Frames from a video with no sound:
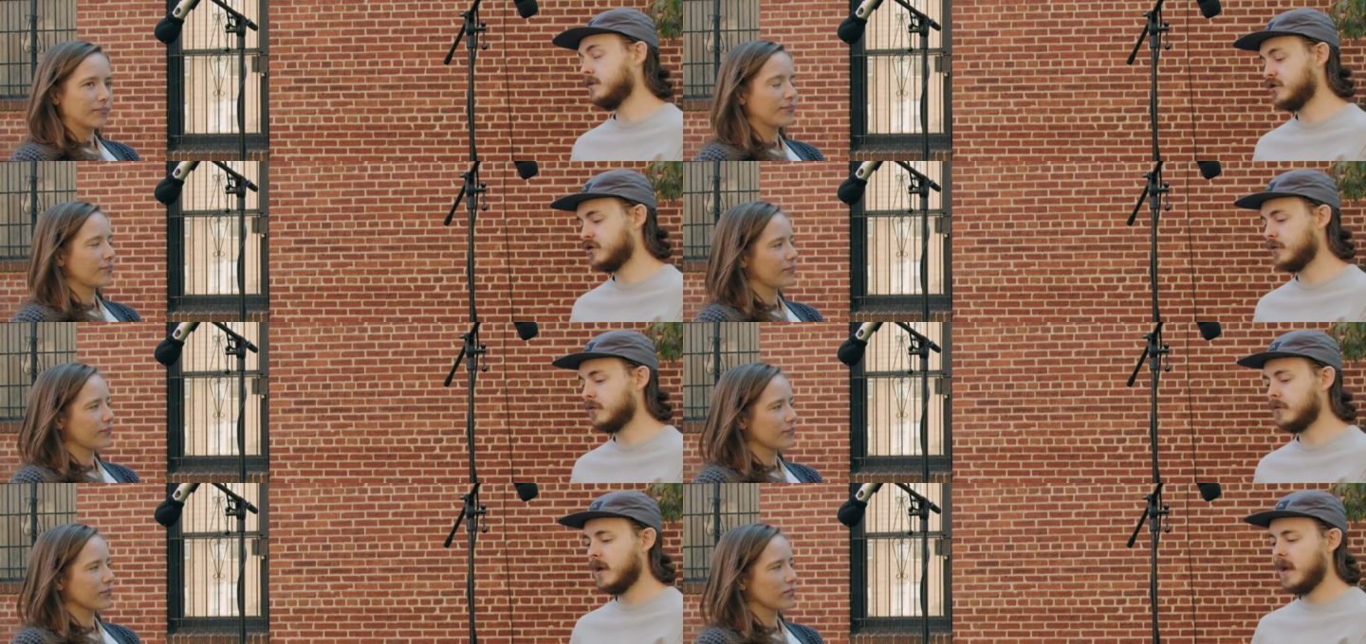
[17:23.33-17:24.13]
Speaker 1: and
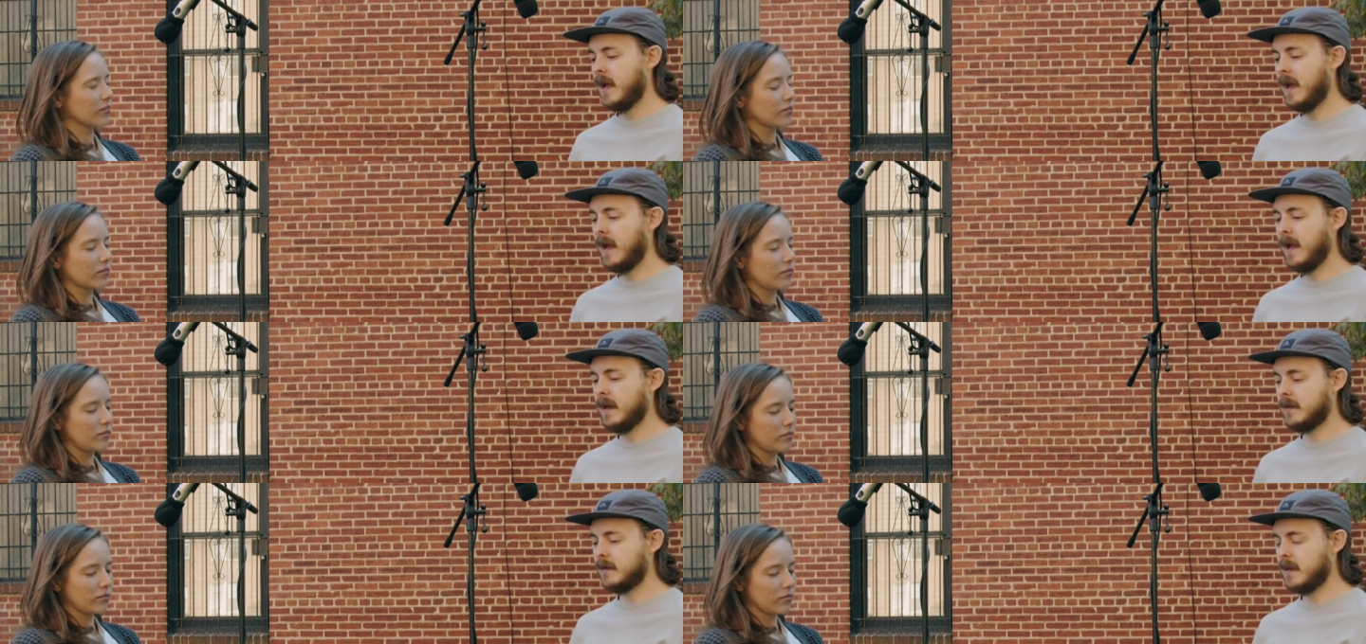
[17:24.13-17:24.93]
shoot,
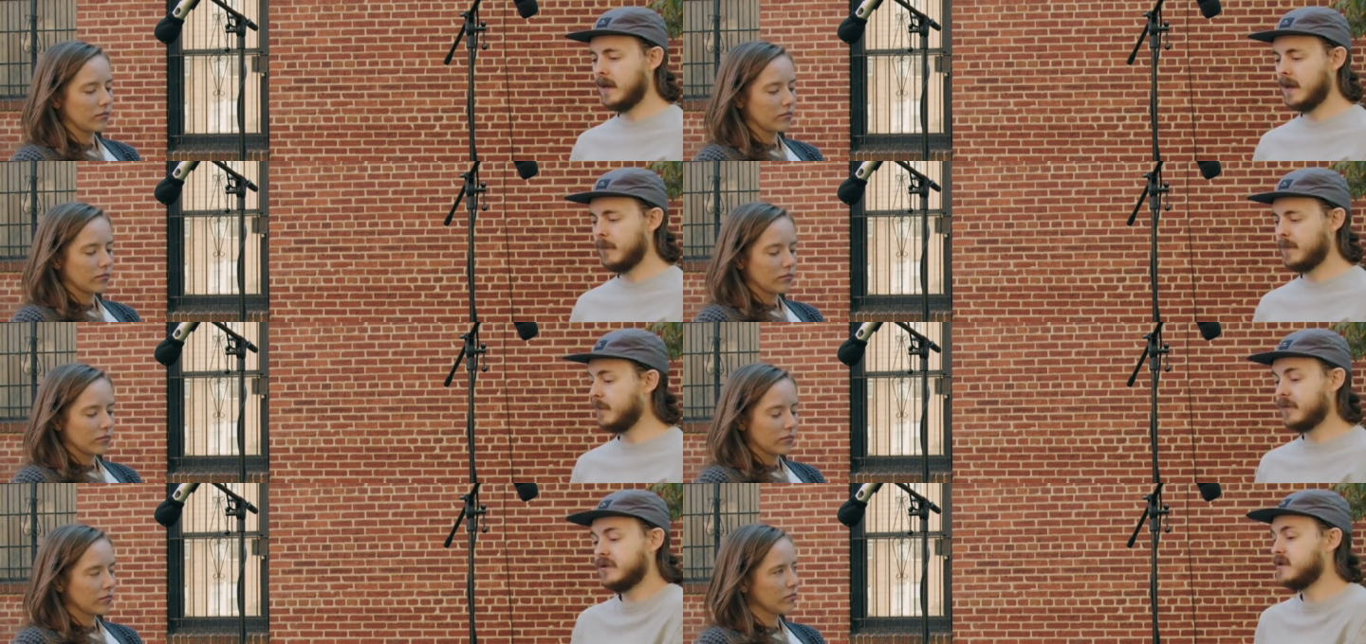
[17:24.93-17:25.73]
and uh,
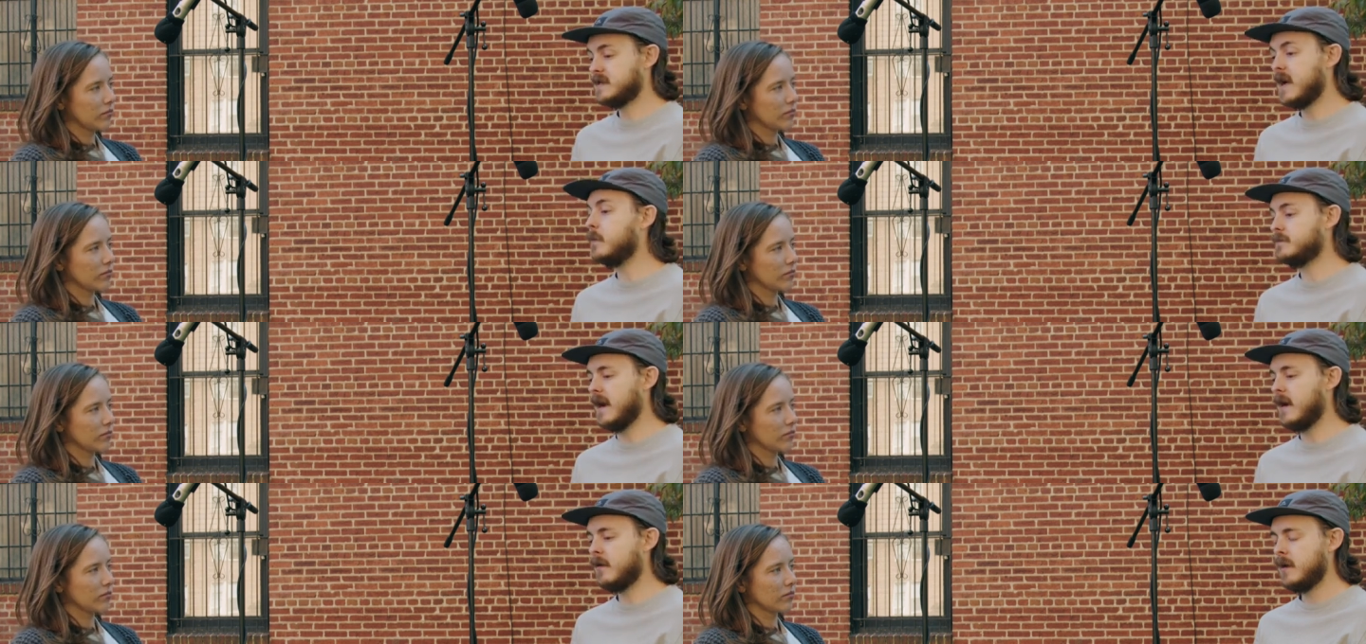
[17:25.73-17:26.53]
people that just helped
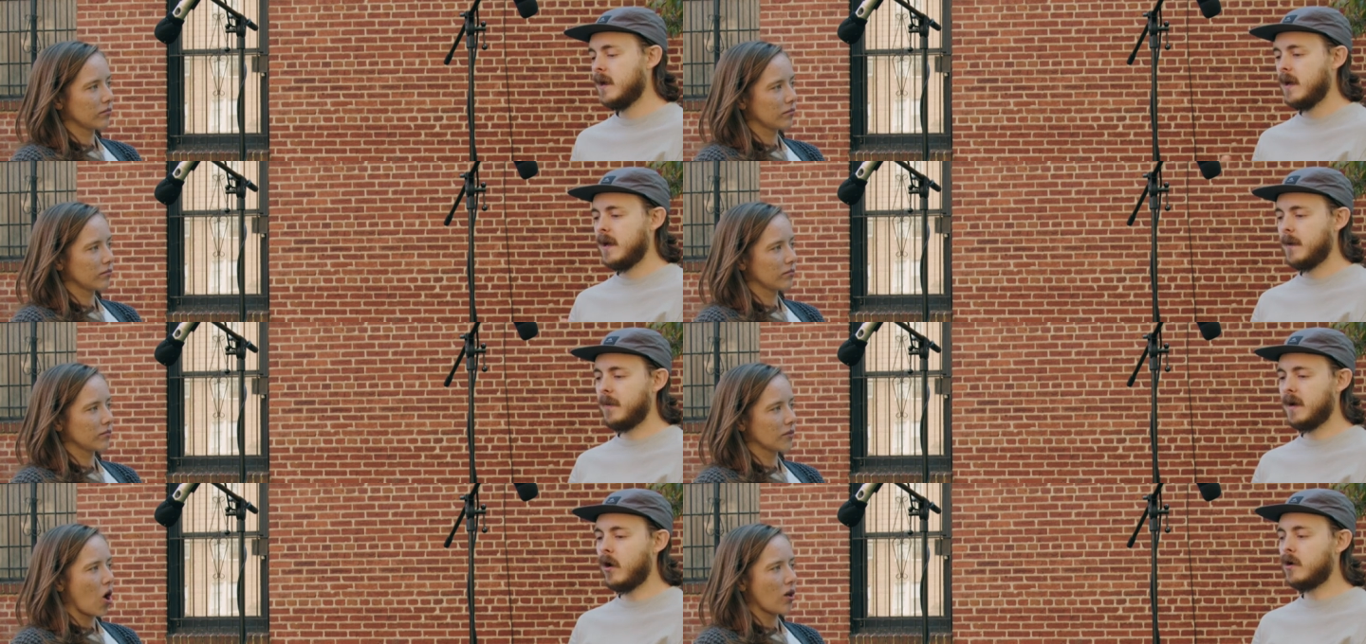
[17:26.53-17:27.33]
out
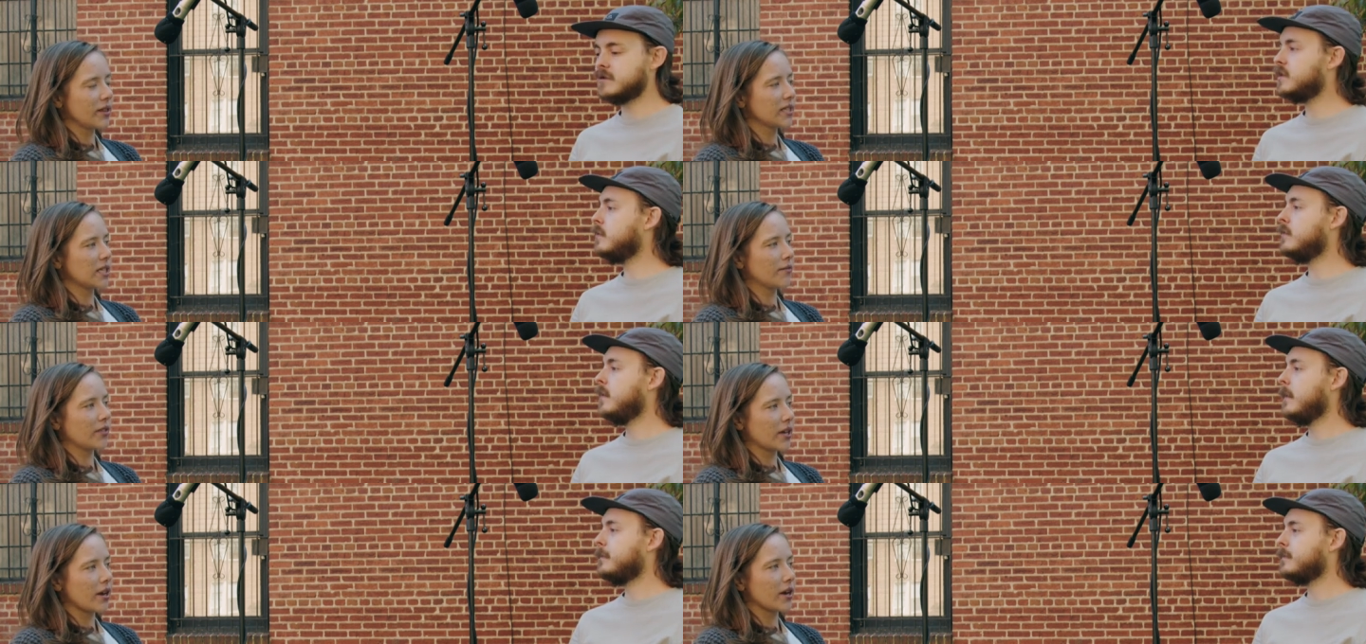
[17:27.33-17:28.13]
but all also, in
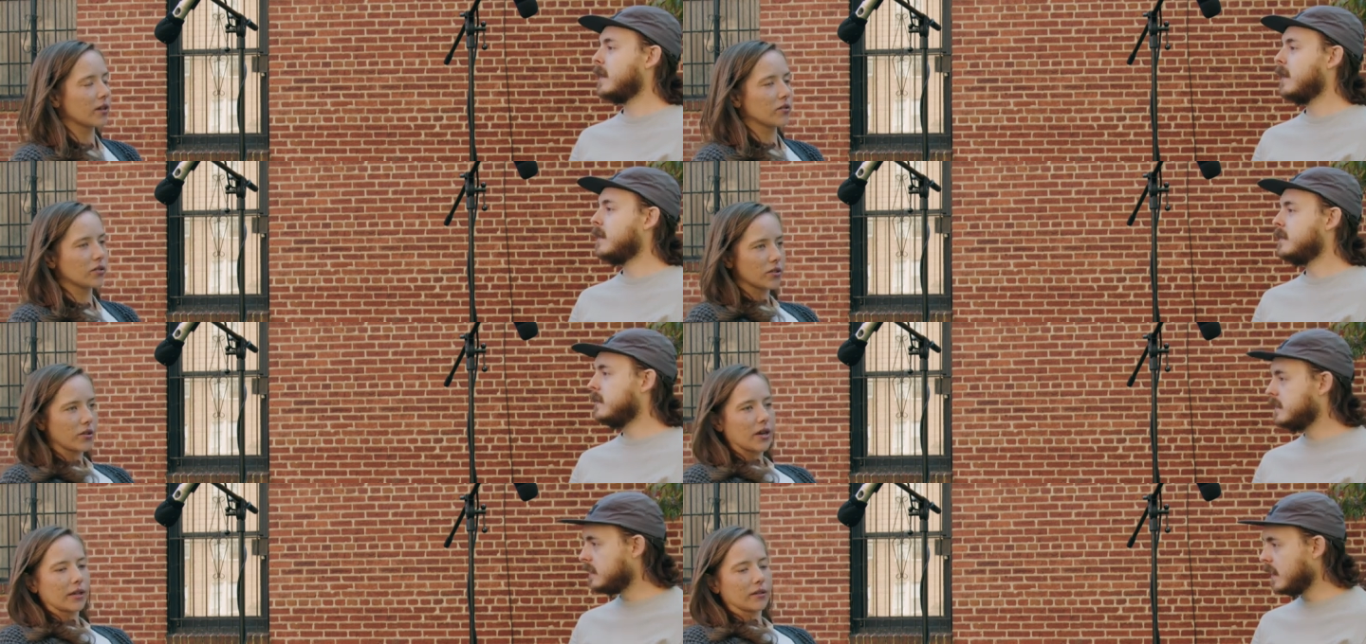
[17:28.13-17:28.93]
the DMV area, which is
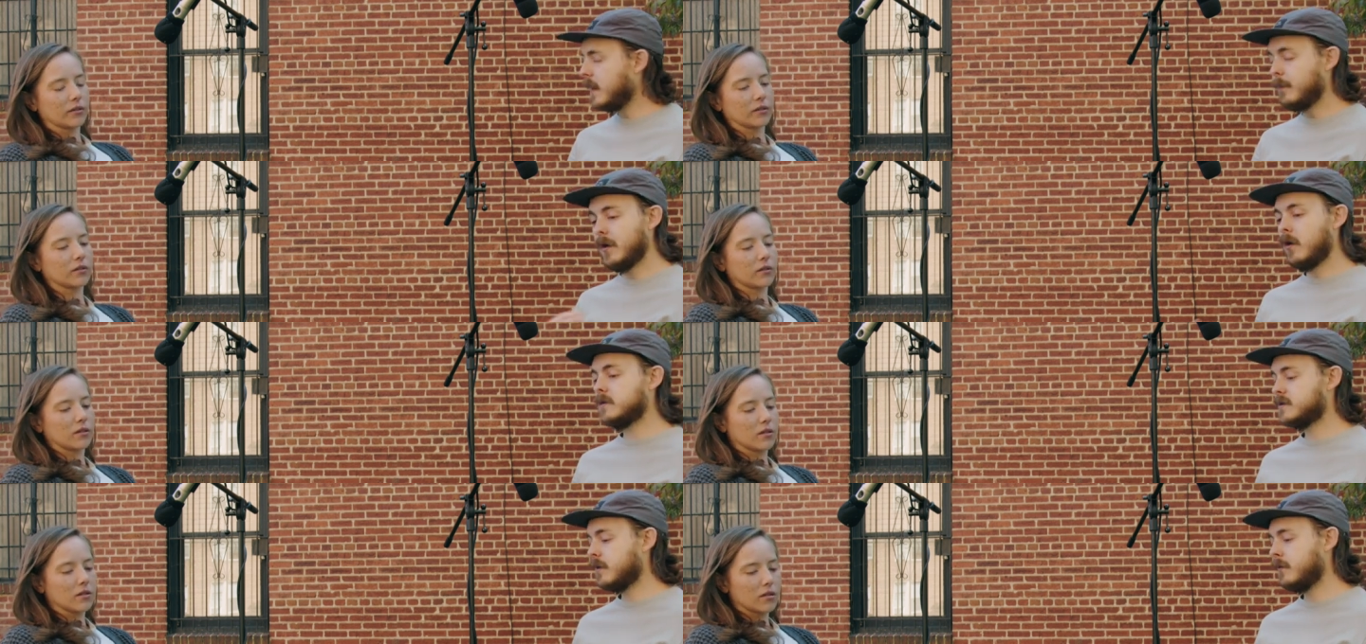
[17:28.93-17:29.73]
great. Yeah, but
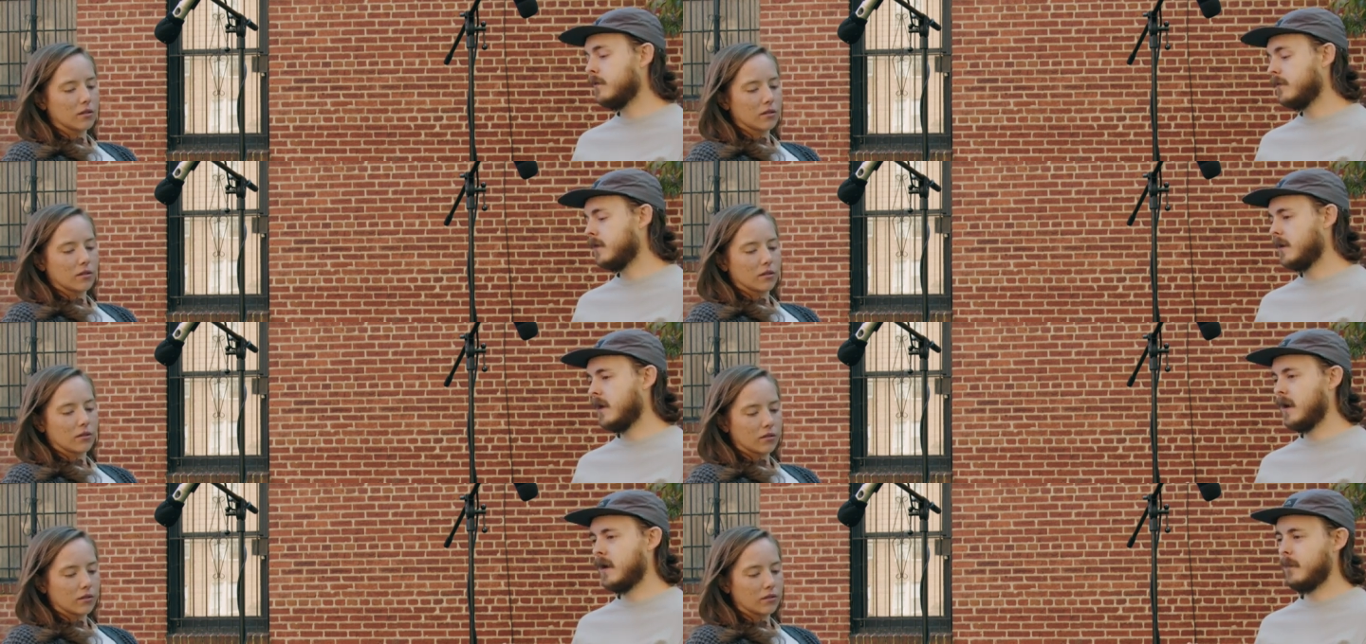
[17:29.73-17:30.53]
also,
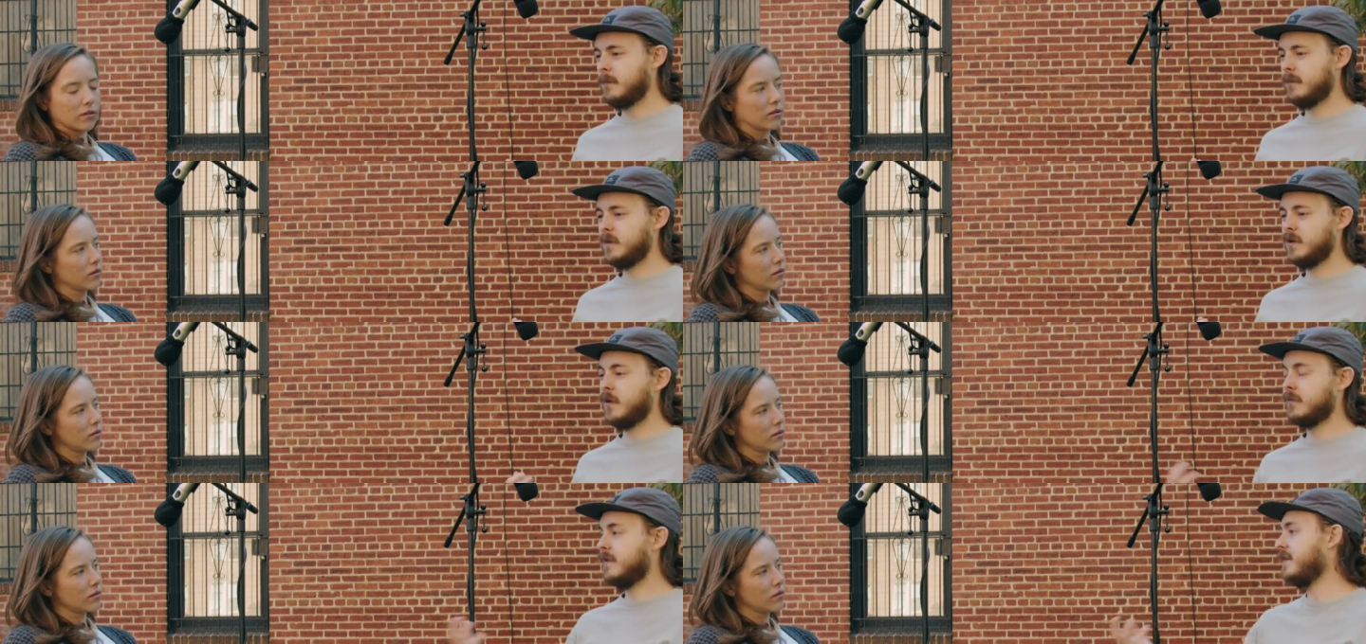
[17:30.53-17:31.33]
um, you know, the